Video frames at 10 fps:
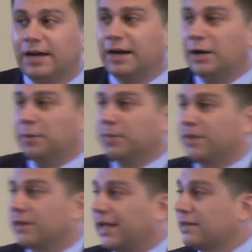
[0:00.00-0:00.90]
Um,
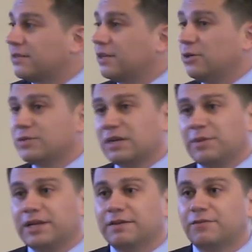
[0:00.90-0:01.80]
the Langston Hughes
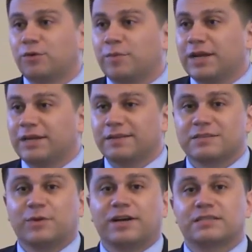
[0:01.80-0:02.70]
Committee for making
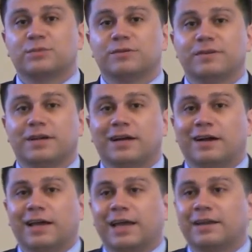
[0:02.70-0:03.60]
this possible,
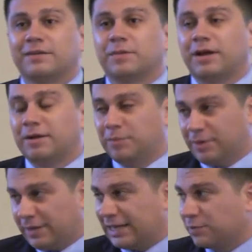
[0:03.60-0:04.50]
uh, and um,
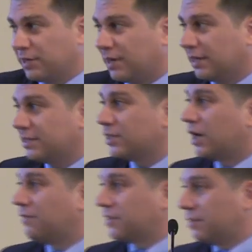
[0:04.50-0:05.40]
last but not least, the
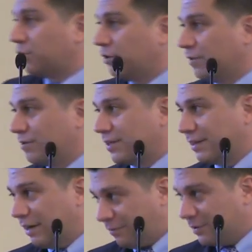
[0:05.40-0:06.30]
Office of the Provost
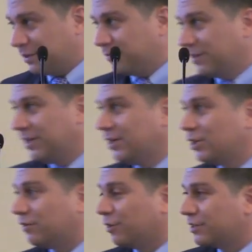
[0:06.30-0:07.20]
and the Office of
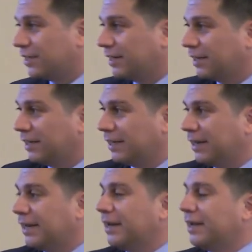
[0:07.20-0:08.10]
Diversity and, and,
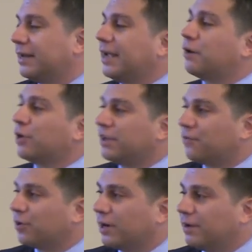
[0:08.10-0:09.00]
and, and Equity
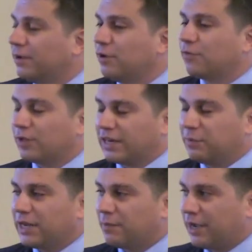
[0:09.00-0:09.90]
for, uh, for
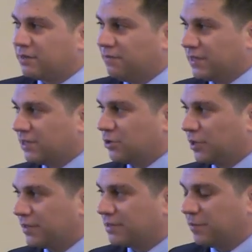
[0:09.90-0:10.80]
letting me come out to visit
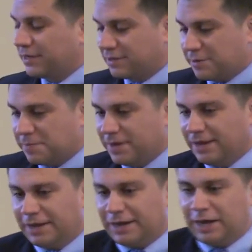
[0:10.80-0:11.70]
during the semester.
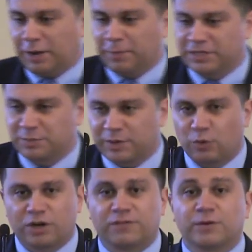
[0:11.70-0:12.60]
Um, it's been
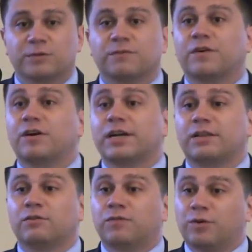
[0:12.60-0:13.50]
wonderful so far, and I
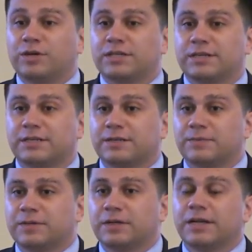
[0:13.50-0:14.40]
look forward to, to
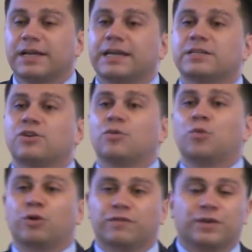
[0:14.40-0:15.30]
getting to know
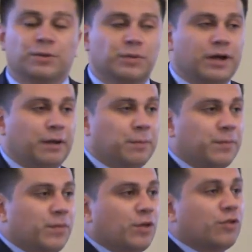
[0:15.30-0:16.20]
more of you um,
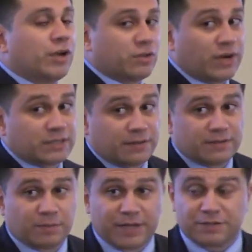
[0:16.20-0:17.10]
throughout the rest of the
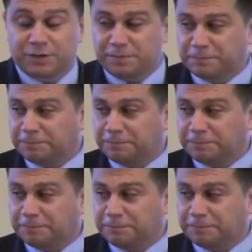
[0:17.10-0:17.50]
semester.